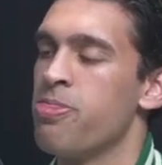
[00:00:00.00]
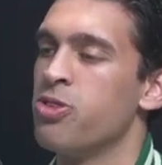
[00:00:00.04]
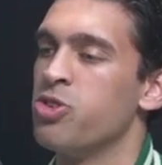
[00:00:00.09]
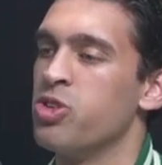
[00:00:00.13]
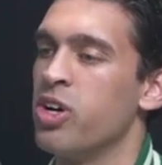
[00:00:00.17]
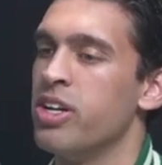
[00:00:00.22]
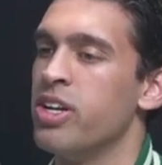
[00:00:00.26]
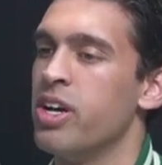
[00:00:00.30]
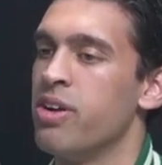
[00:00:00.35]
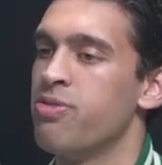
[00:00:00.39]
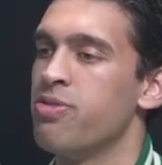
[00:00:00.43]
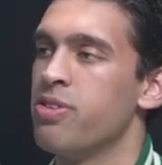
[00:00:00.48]
So
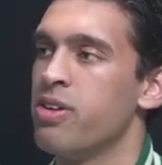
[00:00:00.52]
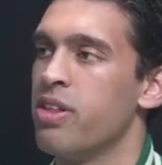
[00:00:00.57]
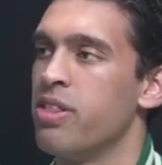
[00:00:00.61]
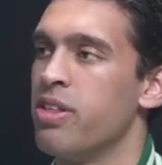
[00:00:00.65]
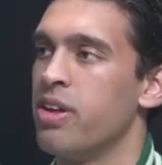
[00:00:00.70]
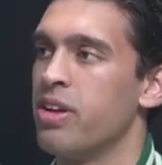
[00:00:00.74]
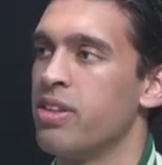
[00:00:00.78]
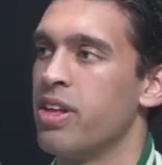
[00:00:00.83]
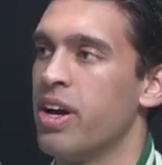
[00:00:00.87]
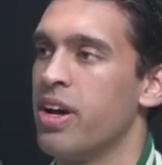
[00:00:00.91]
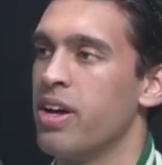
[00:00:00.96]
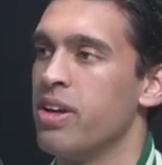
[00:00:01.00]
I definitely
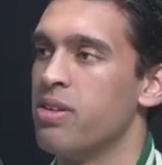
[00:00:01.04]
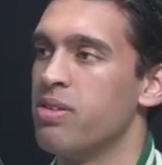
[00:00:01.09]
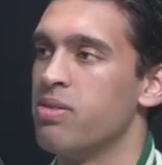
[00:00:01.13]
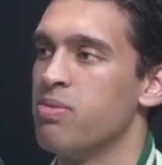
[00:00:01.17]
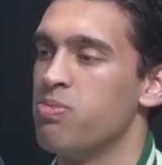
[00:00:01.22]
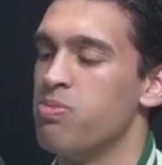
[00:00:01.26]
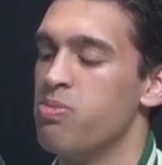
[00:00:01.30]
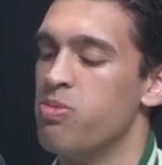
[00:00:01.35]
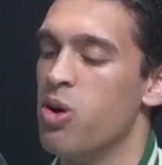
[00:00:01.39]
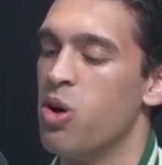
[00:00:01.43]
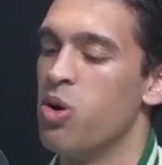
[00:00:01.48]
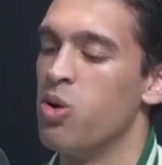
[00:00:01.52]
think that
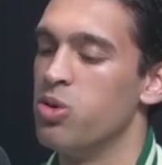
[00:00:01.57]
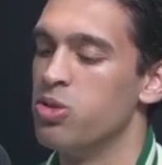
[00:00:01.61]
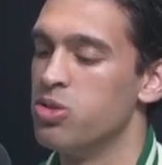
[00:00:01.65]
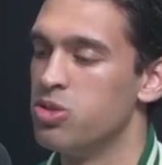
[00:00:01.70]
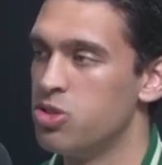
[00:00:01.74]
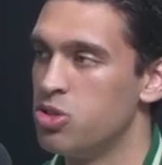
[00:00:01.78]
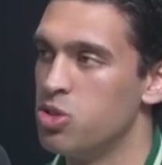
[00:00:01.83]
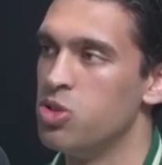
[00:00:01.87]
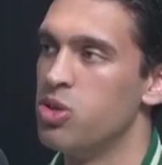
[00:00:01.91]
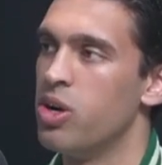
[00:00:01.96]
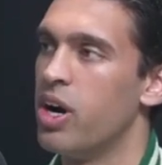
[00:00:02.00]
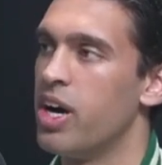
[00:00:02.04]
those
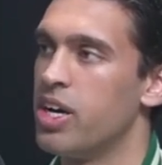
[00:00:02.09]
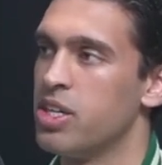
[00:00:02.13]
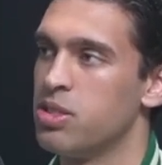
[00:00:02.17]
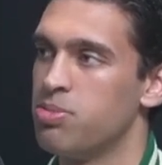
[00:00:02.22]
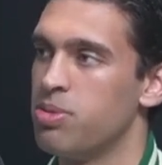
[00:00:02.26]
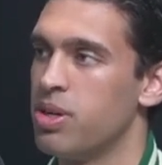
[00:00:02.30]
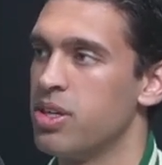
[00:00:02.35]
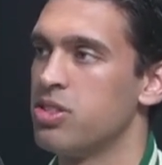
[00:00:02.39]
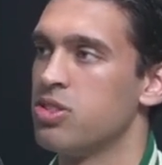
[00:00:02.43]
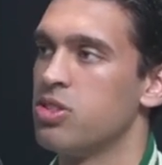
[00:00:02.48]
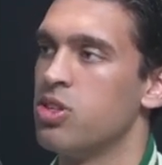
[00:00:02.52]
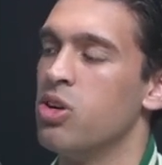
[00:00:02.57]
two
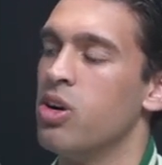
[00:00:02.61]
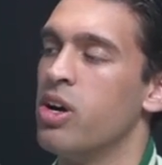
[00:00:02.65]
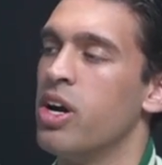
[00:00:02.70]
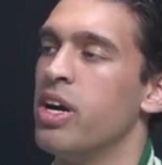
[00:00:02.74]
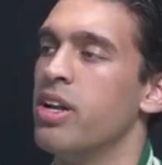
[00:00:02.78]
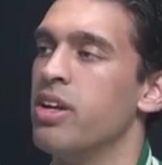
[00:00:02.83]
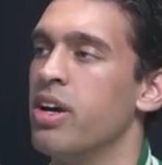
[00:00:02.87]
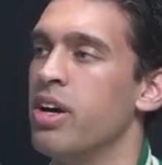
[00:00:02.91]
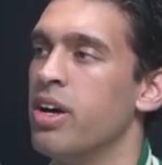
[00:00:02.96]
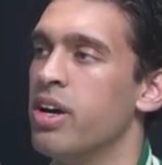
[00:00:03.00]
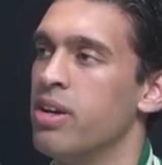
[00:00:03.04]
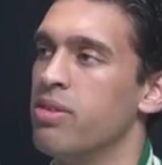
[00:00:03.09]
aspects go hand
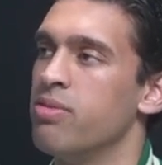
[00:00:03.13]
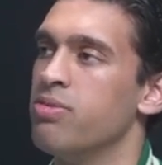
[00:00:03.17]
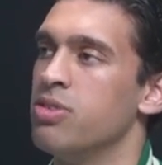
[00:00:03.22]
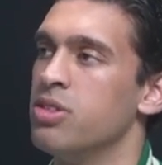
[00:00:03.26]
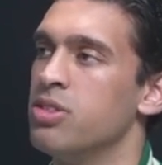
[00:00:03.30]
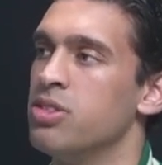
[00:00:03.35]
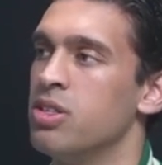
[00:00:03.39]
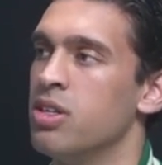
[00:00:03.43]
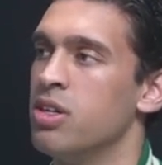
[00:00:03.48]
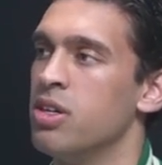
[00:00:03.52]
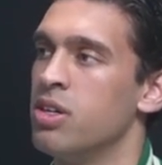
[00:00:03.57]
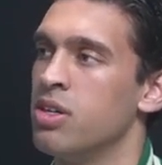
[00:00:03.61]
in hand for
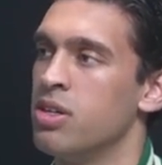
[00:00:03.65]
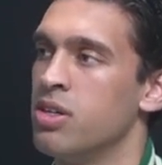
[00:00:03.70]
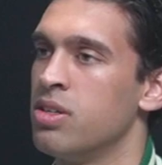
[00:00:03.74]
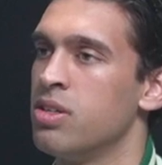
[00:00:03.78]
sure.